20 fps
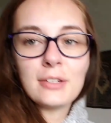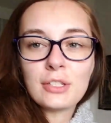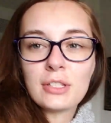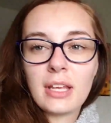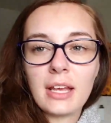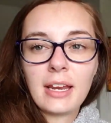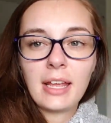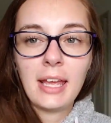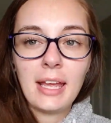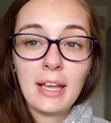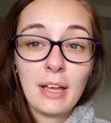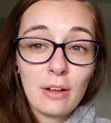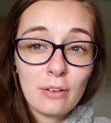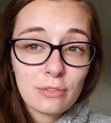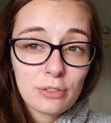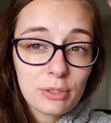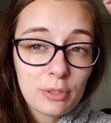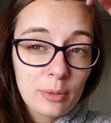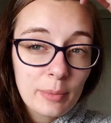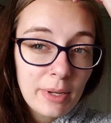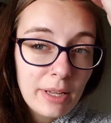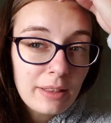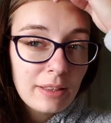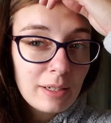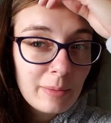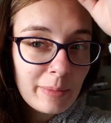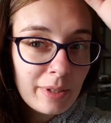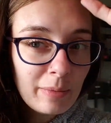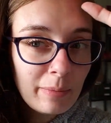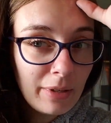just kind of hang out for a little bit. And then
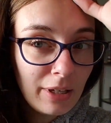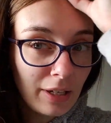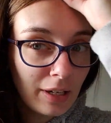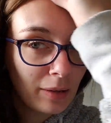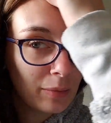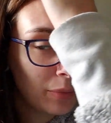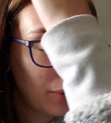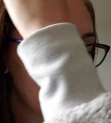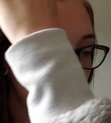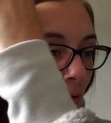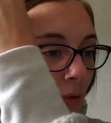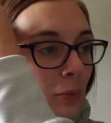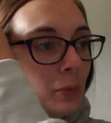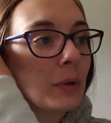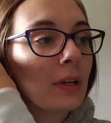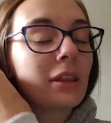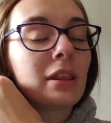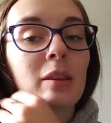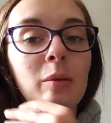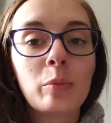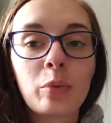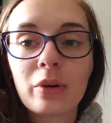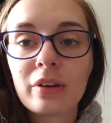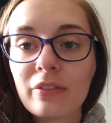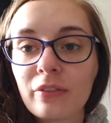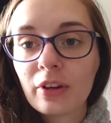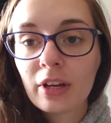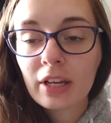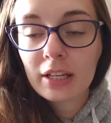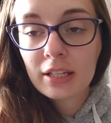I'm going to meet up with the
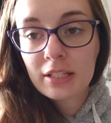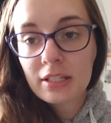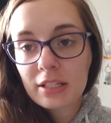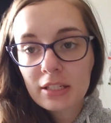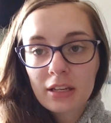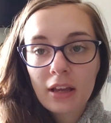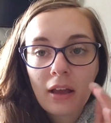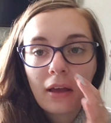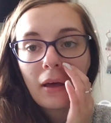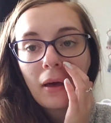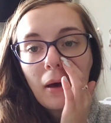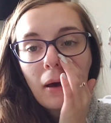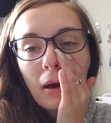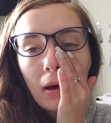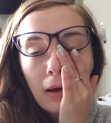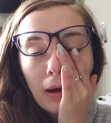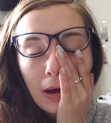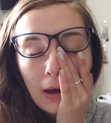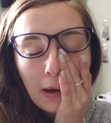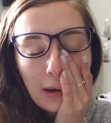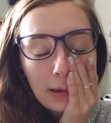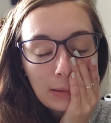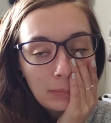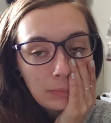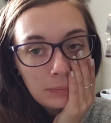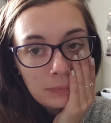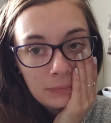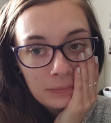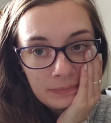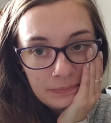boyfriend.
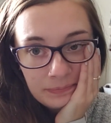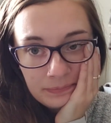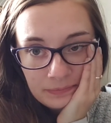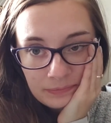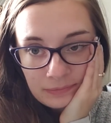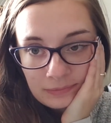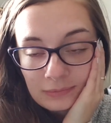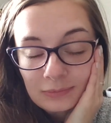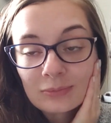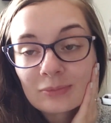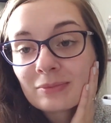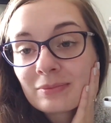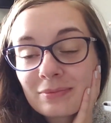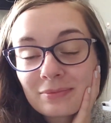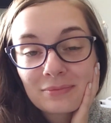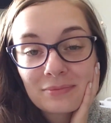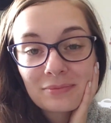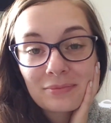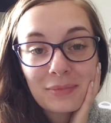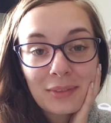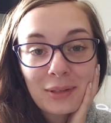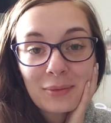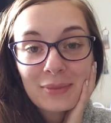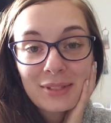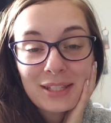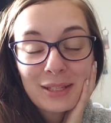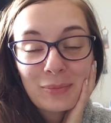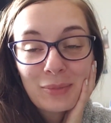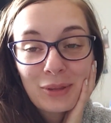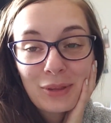Um, I'm
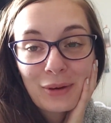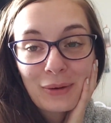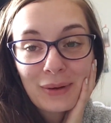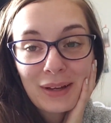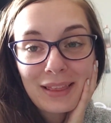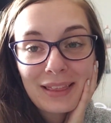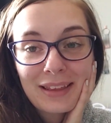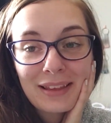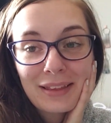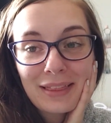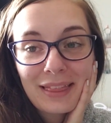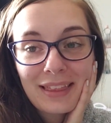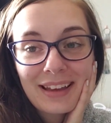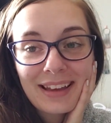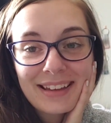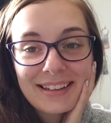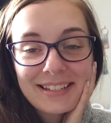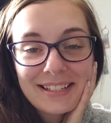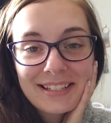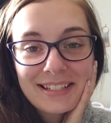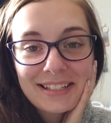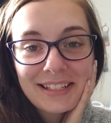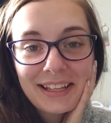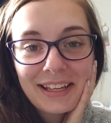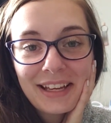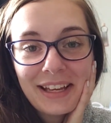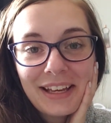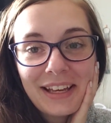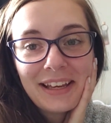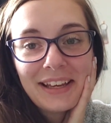sleepy though. I think that
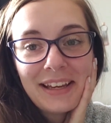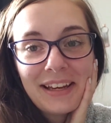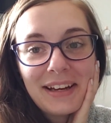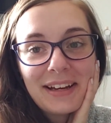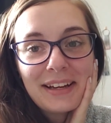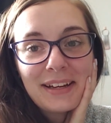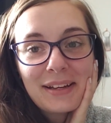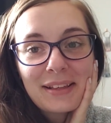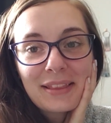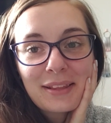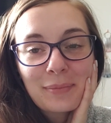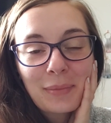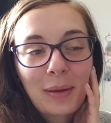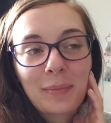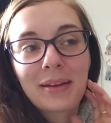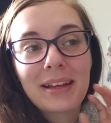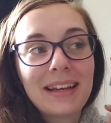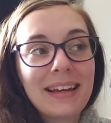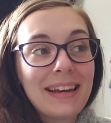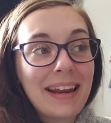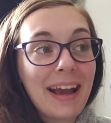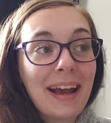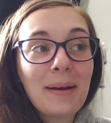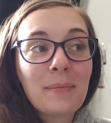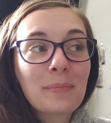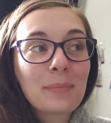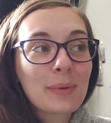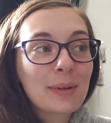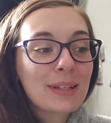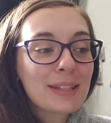there might be a nap
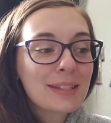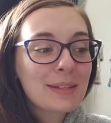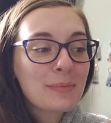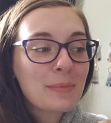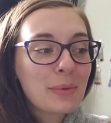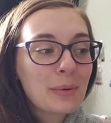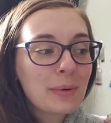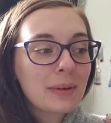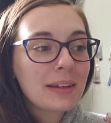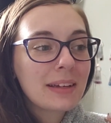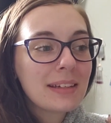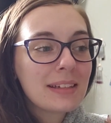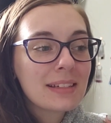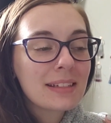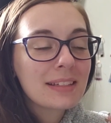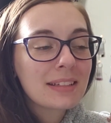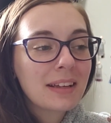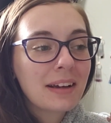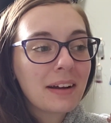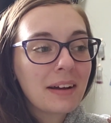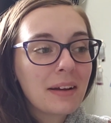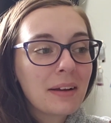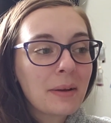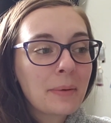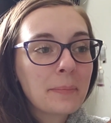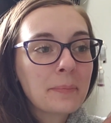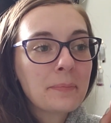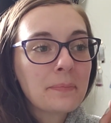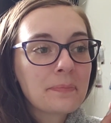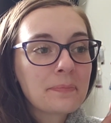at some point.
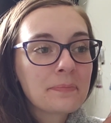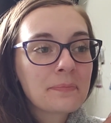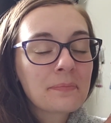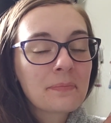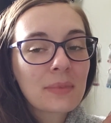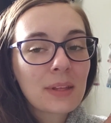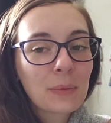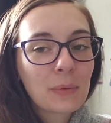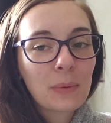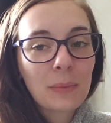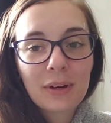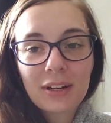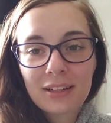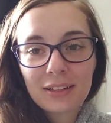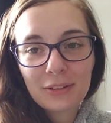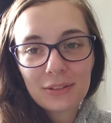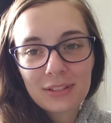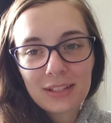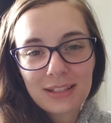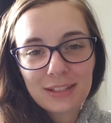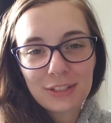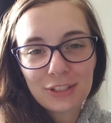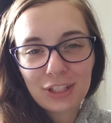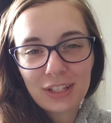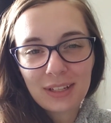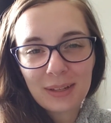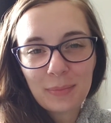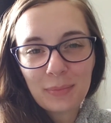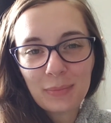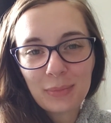Um, we were going to go to the
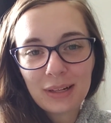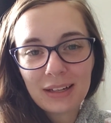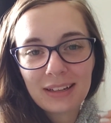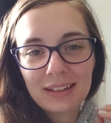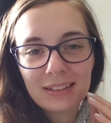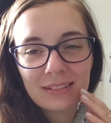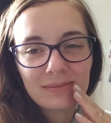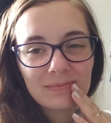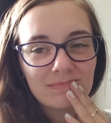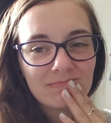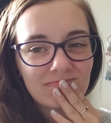gym, but